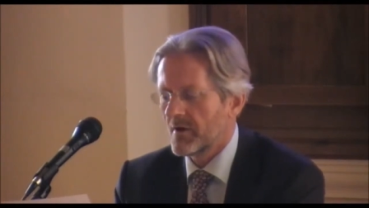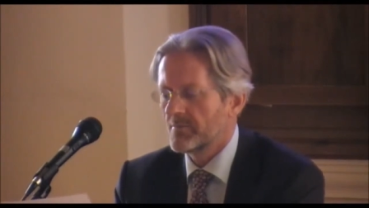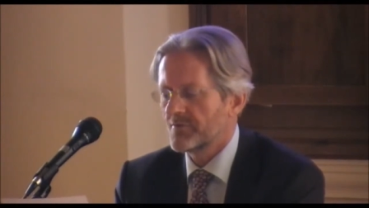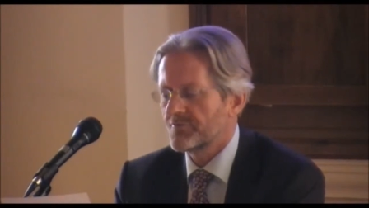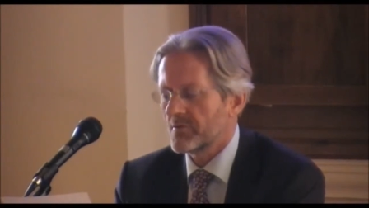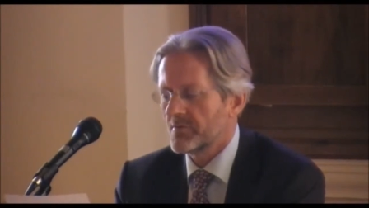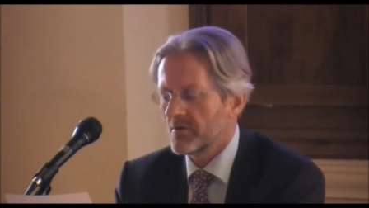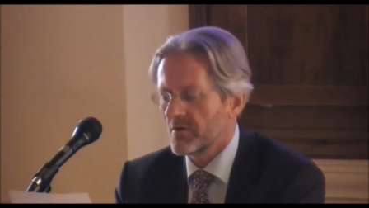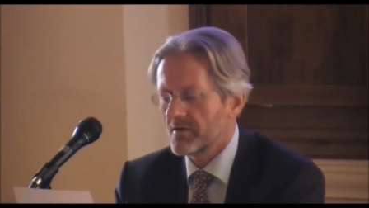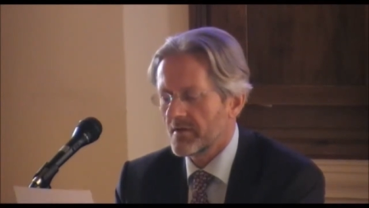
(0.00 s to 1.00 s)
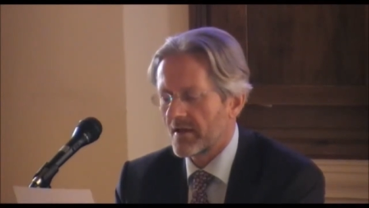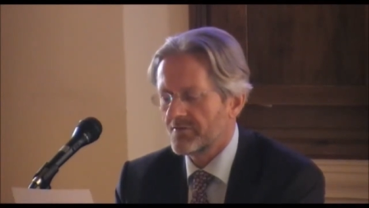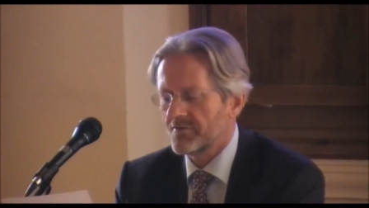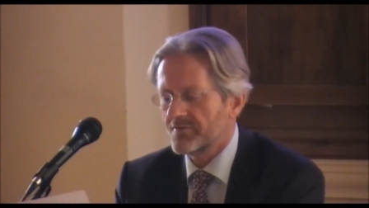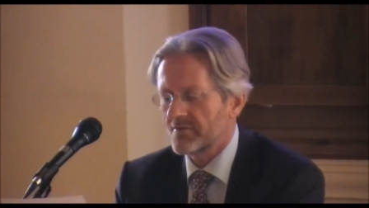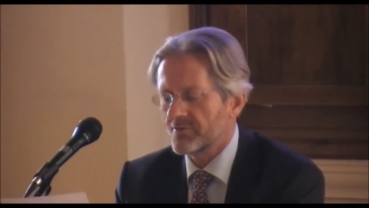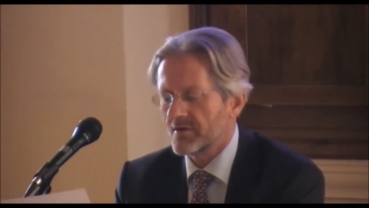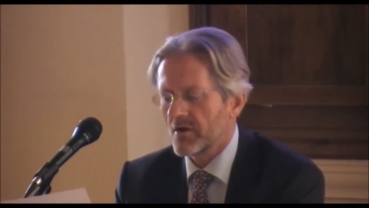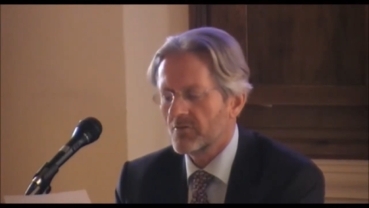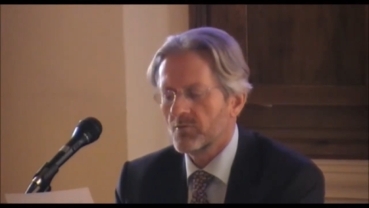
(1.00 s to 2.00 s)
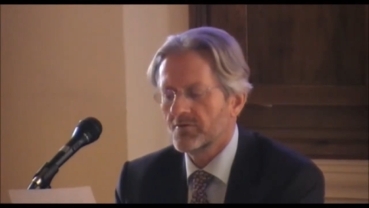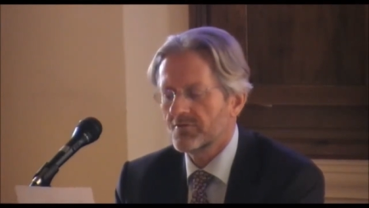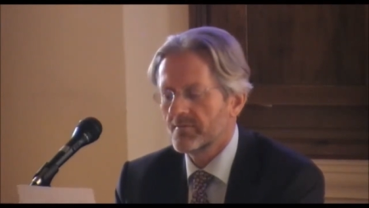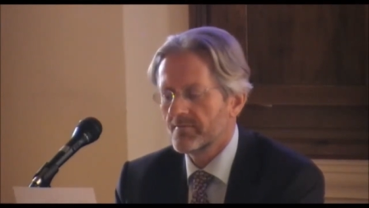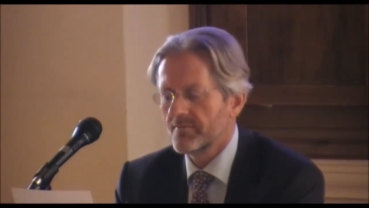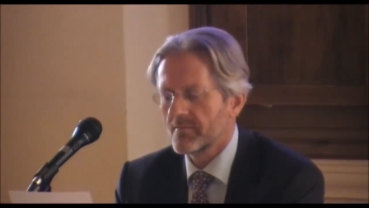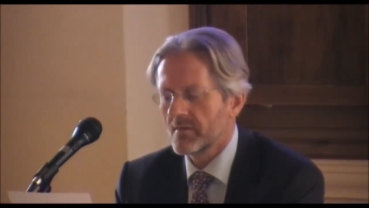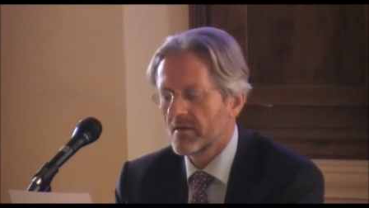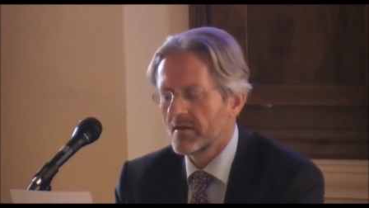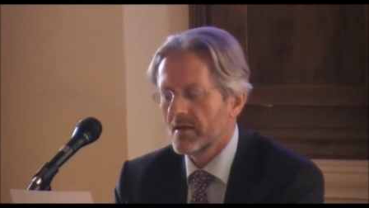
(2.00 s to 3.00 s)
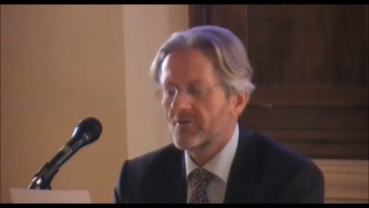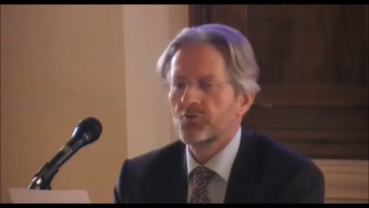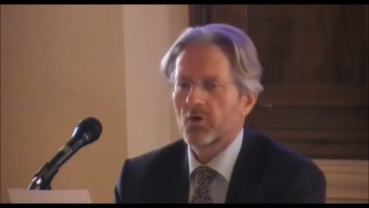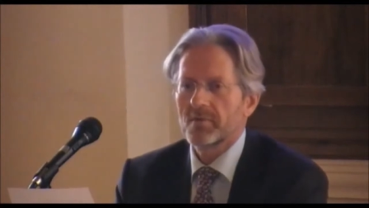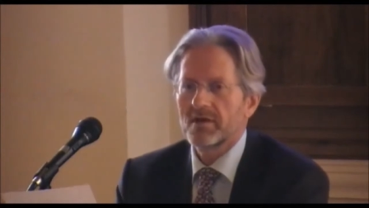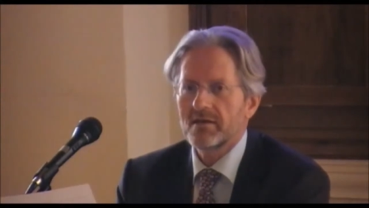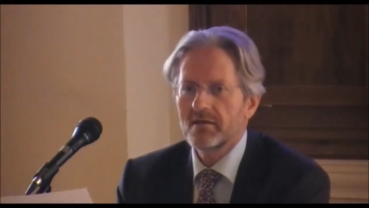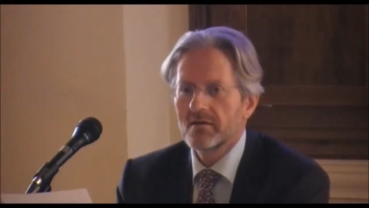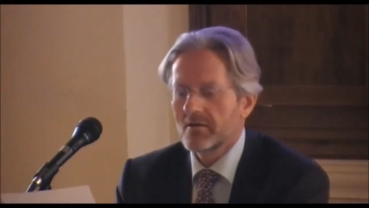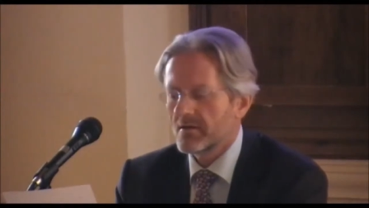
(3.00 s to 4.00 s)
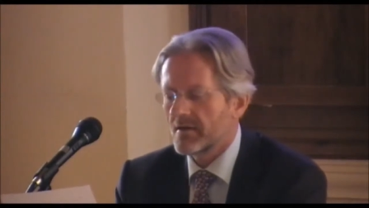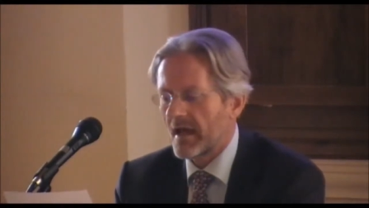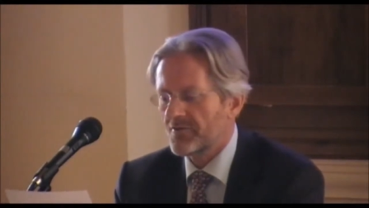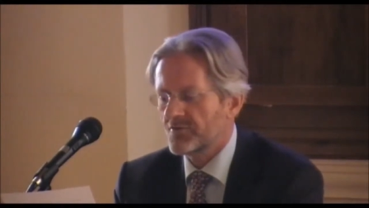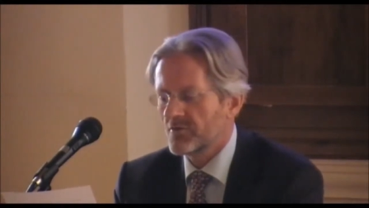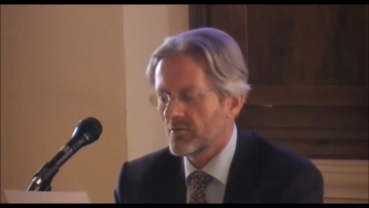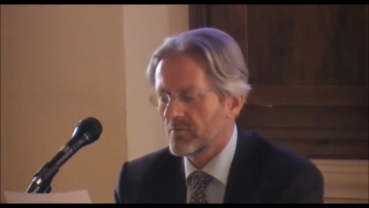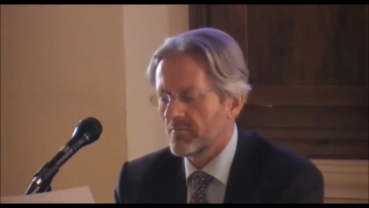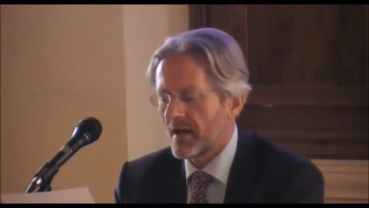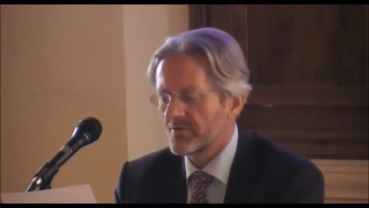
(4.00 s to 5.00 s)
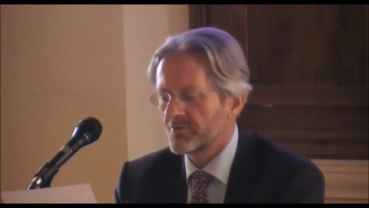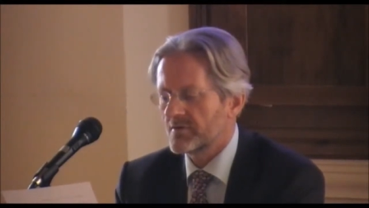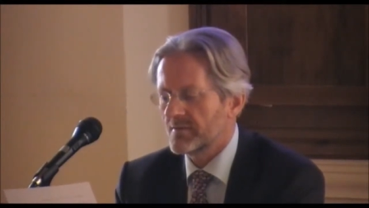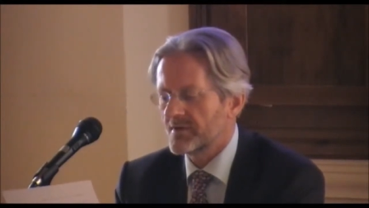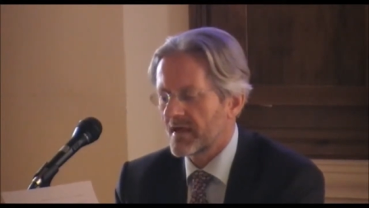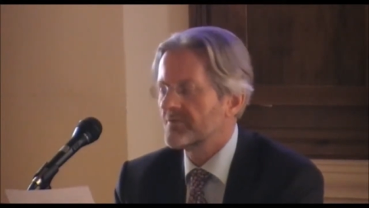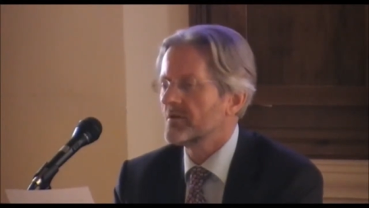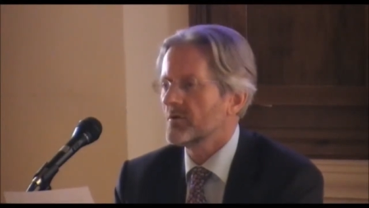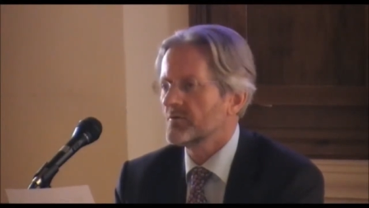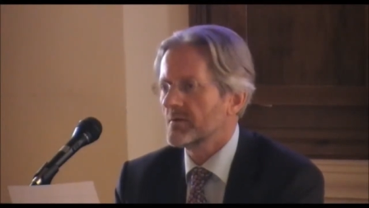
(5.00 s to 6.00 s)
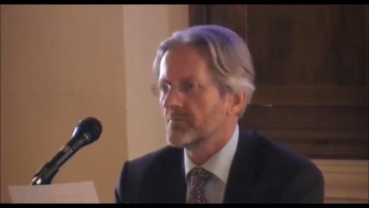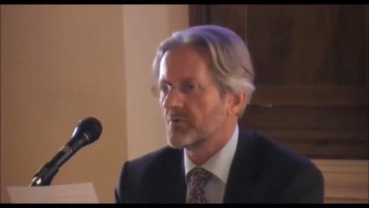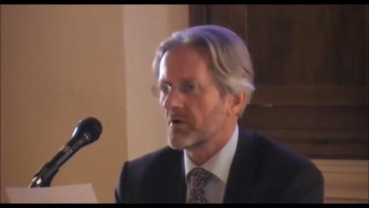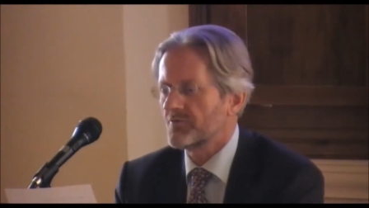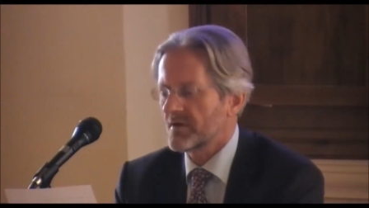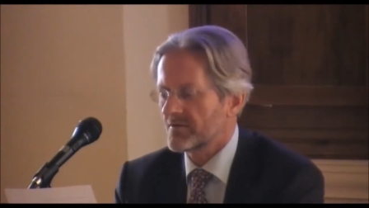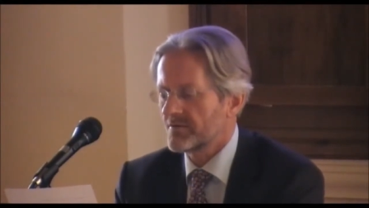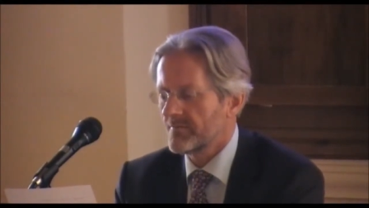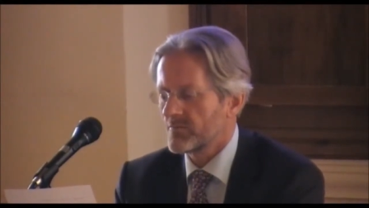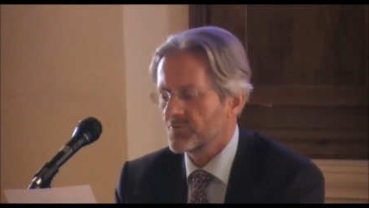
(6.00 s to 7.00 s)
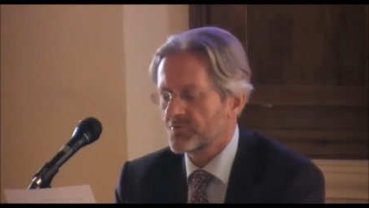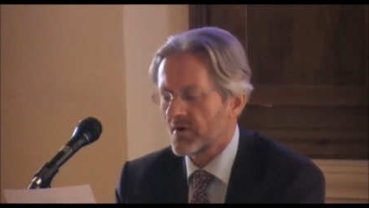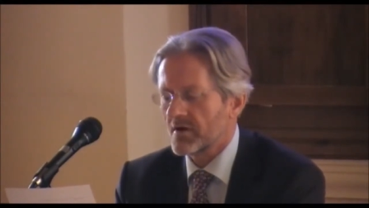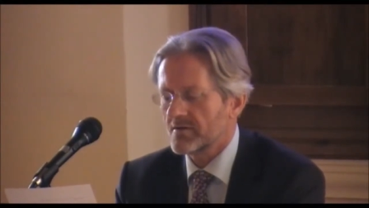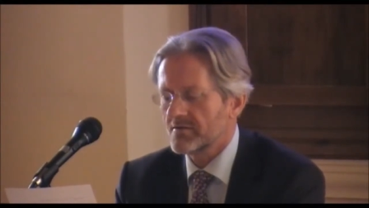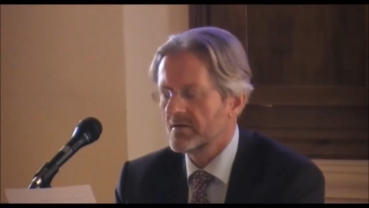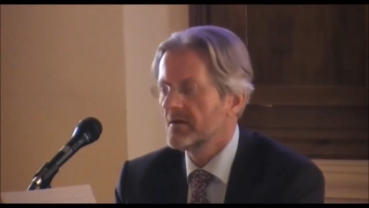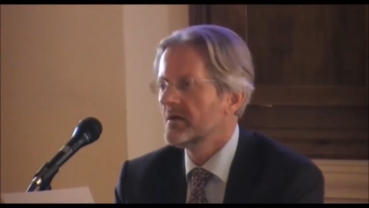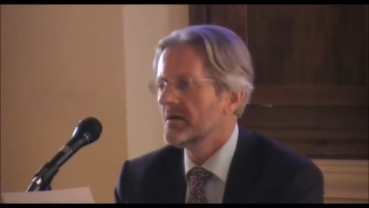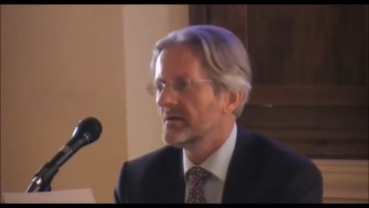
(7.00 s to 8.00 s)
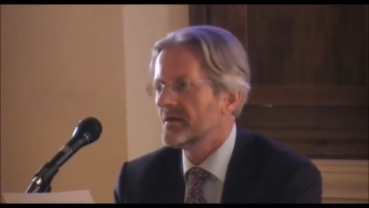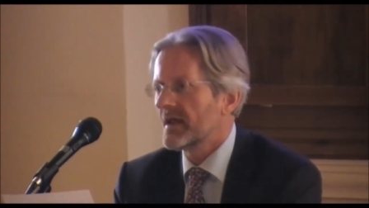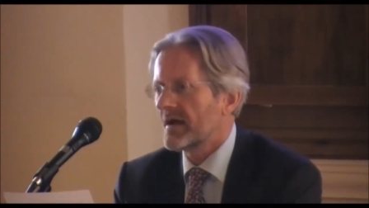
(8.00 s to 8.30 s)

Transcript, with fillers: published from the early 19th century onwards, in Germany a national manuscript cataloging project was started in the